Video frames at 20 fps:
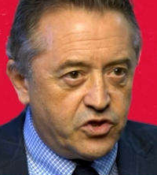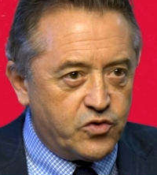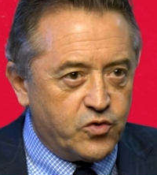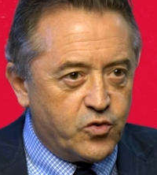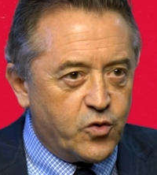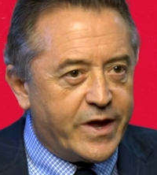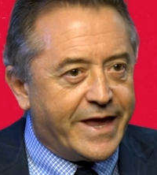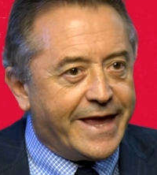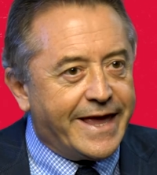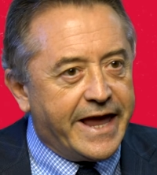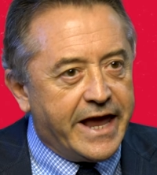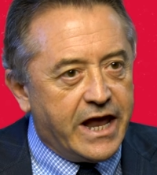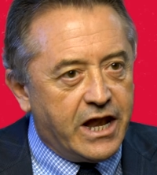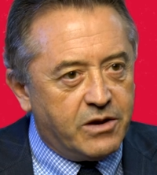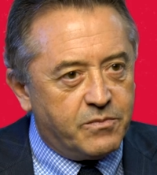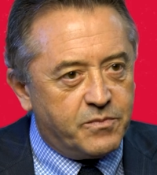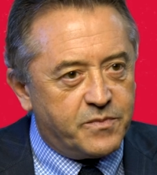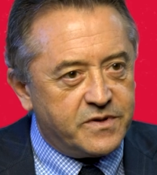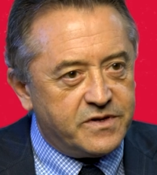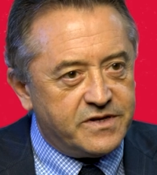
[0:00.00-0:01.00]
to
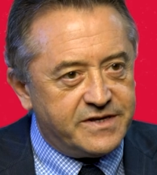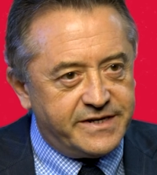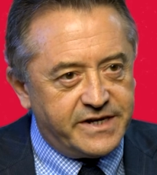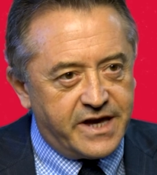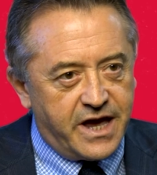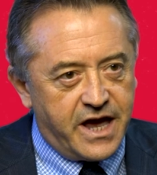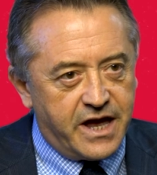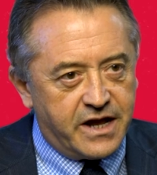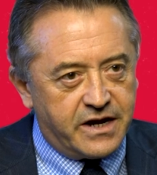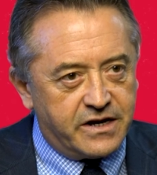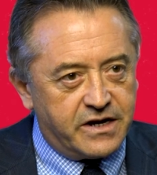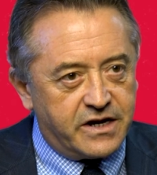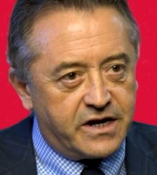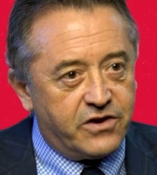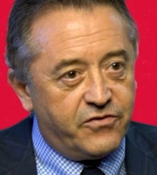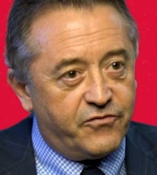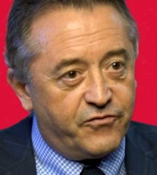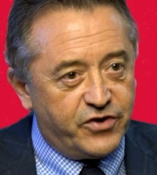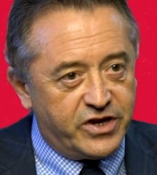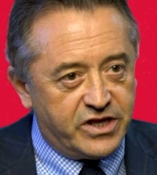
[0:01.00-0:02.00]
help young
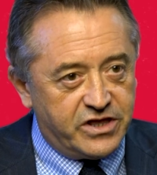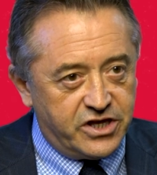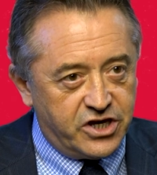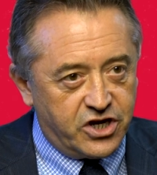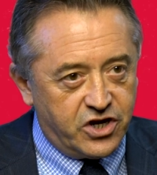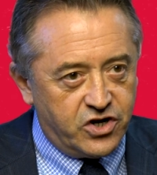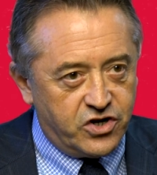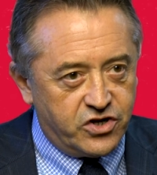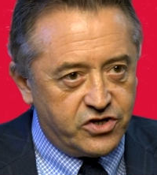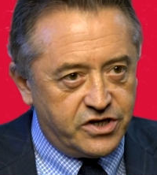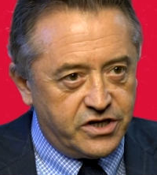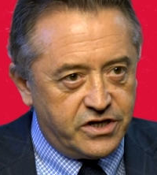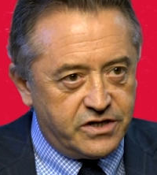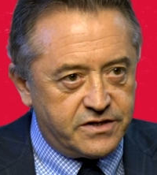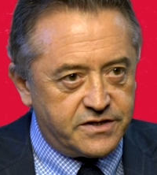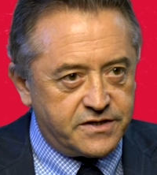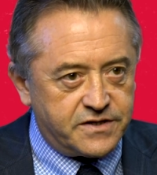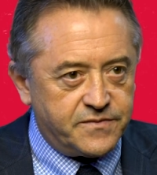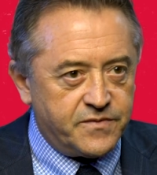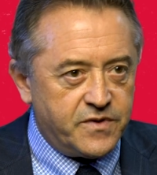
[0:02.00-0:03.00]

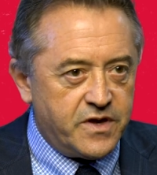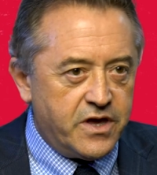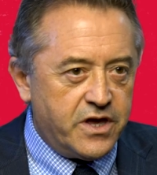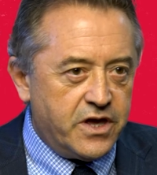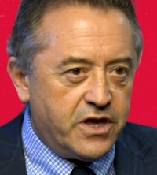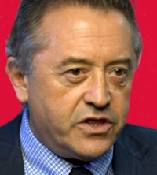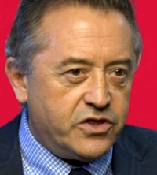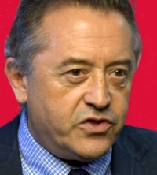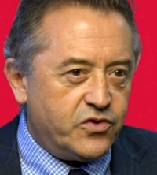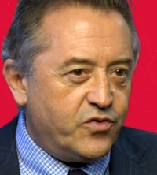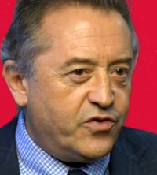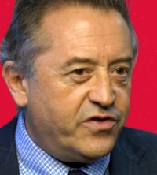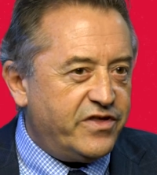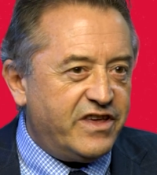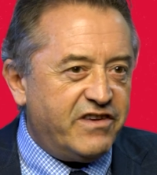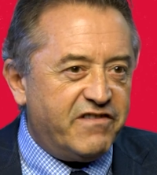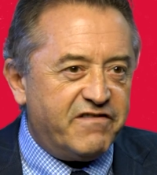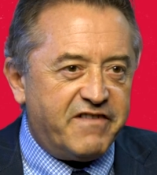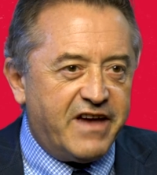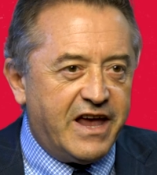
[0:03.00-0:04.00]
radiologists to
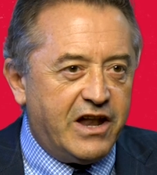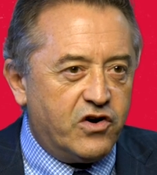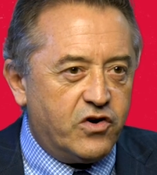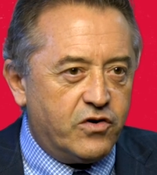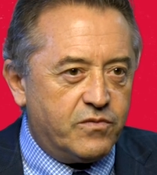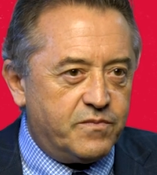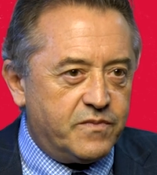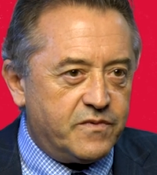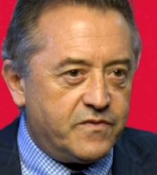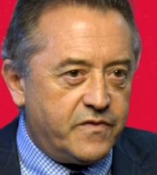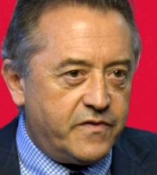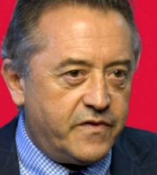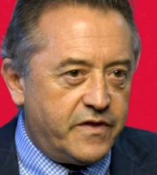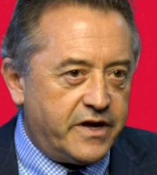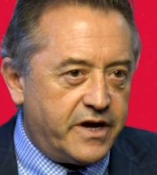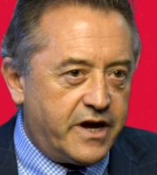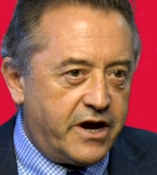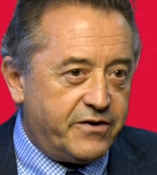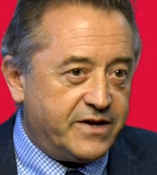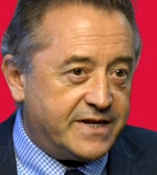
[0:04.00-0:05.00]
develop
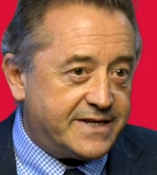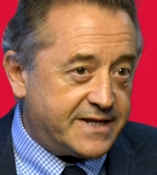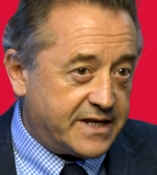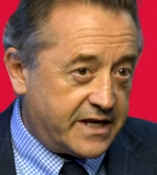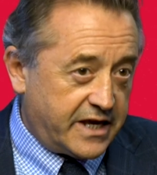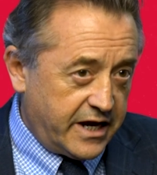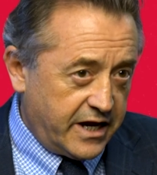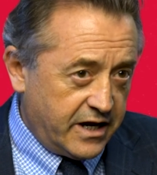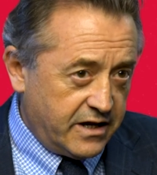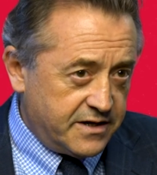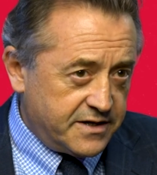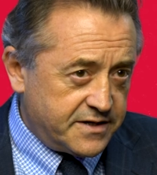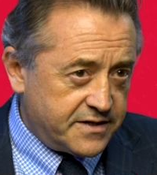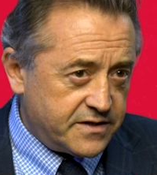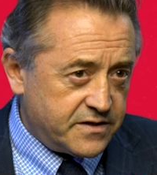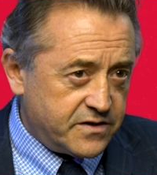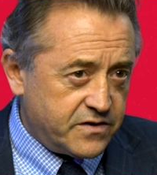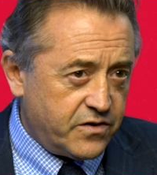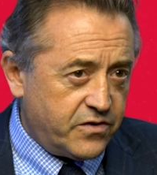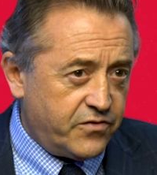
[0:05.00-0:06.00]
their
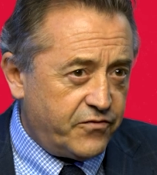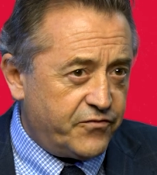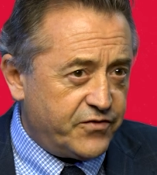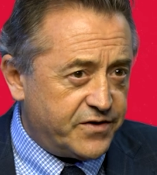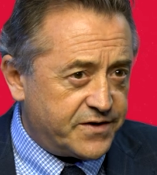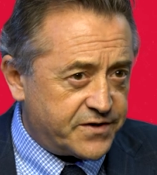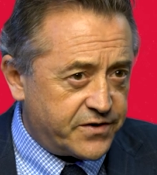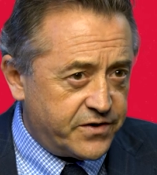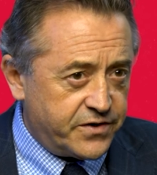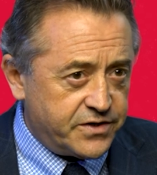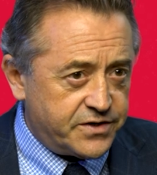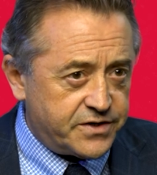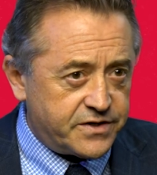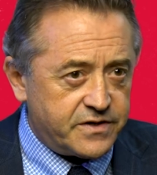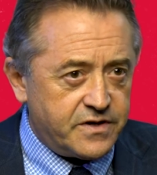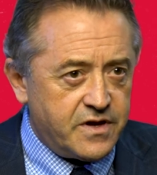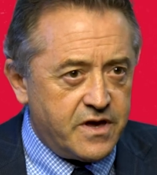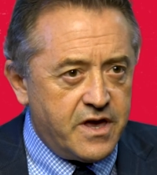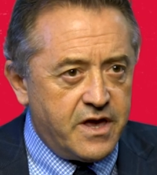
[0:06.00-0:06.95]
skills in research